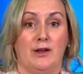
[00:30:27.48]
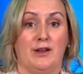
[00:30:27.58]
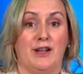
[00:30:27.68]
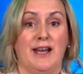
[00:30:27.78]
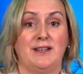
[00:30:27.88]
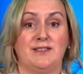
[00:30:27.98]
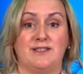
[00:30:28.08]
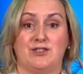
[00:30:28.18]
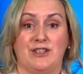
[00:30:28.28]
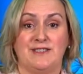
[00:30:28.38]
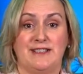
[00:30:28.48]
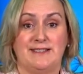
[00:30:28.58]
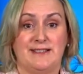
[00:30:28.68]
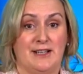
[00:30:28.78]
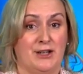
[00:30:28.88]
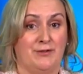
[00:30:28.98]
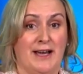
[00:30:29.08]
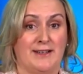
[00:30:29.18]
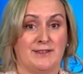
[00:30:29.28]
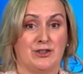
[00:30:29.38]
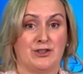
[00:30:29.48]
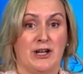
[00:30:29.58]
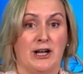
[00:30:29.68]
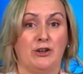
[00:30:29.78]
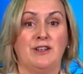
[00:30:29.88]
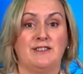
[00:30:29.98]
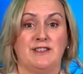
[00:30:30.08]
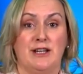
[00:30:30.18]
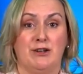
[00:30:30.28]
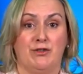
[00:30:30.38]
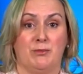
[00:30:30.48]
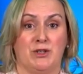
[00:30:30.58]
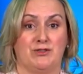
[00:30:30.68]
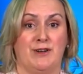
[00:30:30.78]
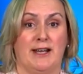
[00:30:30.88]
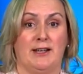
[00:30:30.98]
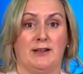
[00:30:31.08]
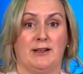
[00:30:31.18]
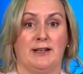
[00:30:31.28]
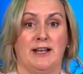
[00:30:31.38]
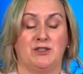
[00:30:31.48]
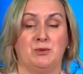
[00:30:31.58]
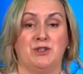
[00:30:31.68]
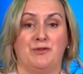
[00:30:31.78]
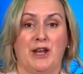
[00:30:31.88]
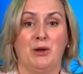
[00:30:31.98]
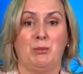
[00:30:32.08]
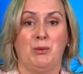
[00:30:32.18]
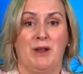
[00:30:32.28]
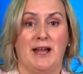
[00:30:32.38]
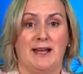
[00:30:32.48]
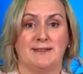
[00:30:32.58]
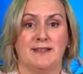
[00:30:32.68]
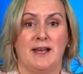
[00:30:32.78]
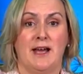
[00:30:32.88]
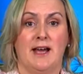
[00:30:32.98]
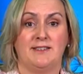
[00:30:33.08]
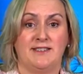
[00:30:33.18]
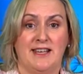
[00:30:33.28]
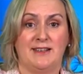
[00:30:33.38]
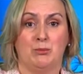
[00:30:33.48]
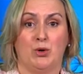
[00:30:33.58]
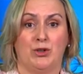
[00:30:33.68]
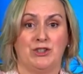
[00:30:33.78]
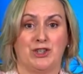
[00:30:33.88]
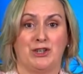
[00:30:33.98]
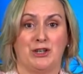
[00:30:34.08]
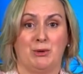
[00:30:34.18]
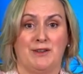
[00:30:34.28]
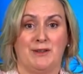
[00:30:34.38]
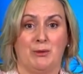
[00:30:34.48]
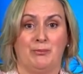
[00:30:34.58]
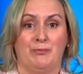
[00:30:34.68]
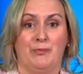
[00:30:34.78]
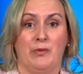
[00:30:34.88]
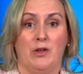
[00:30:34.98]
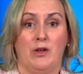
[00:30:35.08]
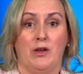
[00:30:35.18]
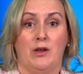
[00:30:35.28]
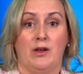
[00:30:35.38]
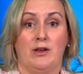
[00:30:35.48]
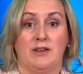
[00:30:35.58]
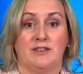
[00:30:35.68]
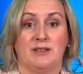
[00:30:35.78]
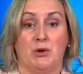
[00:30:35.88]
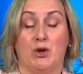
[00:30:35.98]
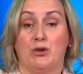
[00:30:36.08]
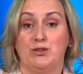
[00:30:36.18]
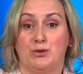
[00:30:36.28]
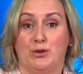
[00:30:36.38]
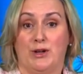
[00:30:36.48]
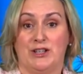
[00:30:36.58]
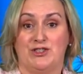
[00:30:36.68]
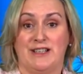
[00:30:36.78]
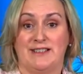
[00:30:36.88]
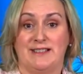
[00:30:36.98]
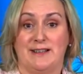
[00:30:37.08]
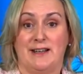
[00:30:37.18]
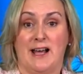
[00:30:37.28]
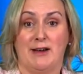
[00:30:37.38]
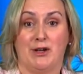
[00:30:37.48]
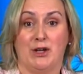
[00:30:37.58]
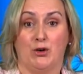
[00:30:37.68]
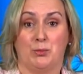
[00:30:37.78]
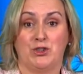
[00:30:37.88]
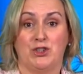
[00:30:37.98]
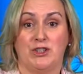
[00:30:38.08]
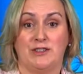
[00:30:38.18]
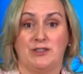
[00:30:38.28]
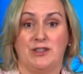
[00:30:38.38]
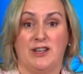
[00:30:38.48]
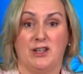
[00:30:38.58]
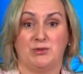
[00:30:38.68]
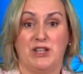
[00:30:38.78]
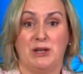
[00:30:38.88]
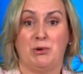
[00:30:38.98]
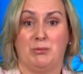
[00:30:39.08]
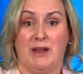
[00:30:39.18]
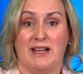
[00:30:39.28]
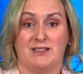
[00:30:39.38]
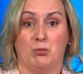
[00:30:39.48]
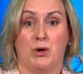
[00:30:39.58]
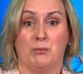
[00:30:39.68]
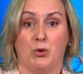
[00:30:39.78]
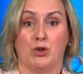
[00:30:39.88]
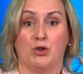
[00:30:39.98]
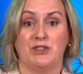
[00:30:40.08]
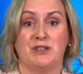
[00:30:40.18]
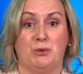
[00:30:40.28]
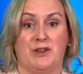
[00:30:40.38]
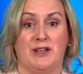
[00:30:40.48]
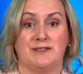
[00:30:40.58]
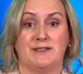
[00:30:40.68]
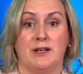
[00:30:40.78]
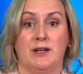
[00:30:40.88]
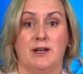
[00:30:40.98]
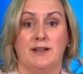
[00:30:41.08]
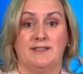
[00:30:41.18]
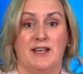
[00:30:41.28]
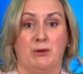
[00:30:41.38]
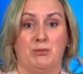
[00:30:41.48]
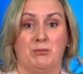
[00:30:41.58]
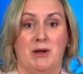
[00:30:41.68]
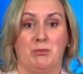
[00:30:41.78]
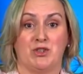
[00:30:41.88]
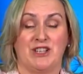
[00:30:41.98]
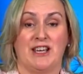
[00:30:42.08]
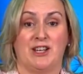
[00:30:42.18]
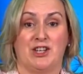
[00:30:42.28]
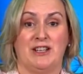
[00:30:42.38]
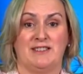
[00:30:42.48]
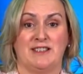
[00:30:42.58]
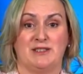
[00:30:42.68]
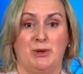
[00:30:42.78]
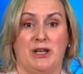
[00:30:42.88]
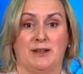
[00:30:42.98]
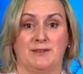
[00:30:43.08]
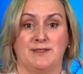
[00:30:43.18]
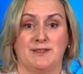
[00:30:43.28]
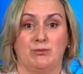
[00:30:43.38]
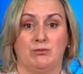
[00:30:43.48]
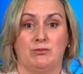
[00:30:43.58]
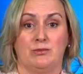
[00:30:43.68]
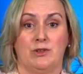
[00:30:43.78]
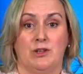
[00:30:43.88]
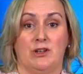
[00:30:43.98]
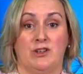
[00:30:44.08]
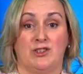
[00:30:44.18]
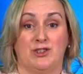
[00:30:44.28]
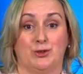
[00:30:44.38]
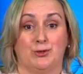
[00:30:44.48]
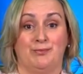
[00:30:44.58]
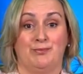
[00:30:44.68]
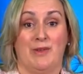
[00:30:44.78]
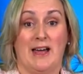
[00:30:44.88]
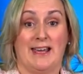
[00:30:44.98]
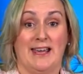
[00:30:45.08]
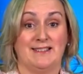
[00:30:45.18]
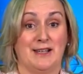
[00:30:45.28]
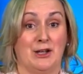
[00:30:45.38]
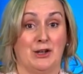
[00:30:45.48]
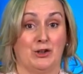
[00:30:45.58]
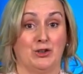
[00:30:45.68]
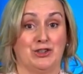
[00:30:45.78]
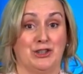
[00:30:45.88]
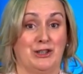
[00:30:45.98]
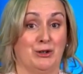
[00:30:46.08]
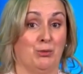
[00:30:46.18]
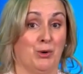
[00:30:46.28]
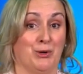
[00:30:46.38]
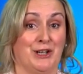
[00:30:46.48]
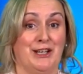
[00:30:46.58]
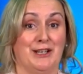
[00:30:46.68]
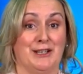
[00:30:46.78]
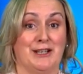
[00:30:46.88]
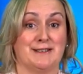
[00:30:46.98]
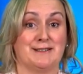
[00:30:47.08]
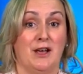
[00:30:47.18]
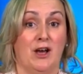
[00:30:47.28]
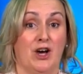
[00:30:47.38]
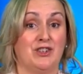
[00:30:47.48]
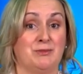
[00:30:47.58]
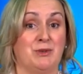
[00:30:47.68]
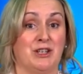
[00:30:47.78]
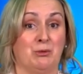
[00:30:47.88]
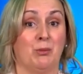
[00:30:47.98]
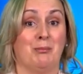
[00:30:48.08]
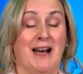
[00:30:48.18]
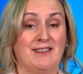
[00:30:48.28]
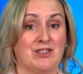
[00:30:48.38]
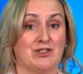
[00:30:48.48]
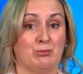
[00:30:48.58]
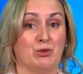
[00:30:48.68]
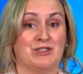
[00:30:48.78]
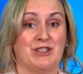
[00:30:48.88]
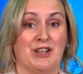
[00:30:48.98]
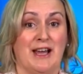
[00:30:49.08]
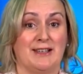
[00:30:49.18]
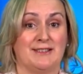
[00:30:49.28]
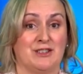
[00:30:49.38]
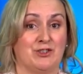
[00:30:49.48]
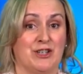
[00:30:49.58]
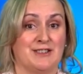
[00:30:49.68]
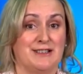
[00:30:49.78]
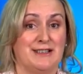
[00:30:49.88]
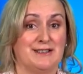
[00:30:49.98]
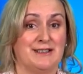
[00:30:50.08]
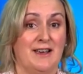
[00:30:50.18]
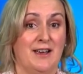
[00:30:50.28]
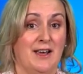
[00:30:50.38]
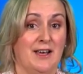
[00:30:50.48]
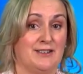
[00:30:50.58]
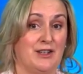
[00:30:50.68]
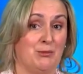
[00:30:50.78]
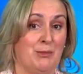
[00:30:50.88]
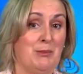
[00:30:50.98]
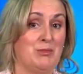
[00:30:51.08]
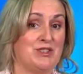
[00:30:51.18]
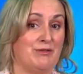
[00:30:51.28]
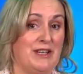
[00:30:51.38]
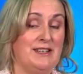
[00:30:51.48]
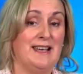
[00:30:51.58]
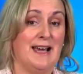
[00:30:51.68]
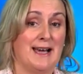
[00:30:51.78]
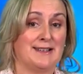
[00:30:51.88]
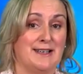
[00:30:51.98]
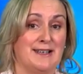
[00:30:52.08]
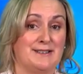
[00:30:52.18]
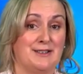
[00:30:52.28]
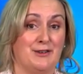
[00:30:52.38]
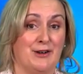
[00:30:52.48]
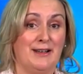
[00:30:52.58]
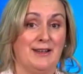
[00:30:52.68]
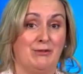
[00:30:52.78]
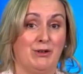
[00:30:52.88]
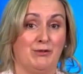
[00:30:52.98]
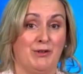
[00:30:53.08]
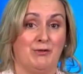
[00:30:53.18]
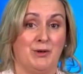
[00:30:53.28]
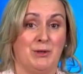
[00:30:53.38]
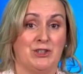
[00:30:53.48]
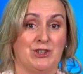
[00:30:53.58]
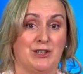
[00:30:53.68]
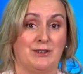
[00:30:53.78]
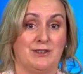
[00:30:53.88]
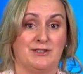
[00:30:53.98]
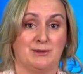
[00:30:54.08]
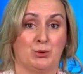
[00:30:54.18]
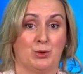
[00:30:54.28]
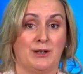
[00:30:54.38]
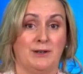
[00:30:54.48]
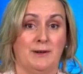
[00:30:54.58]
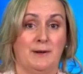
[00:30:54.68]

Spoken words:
Clients, trustees and advisors are looking to hear from us regularly as we develop our plans and take them on the journey with them. Some are also interested in having an opportunity to help shape our plans and work more closely with us to help their members get a great experience. So I guess in conclusion, Neil, what we're hearing is ultimately what matters most to clients and trustees is that their members have easy access to the right level of information and support,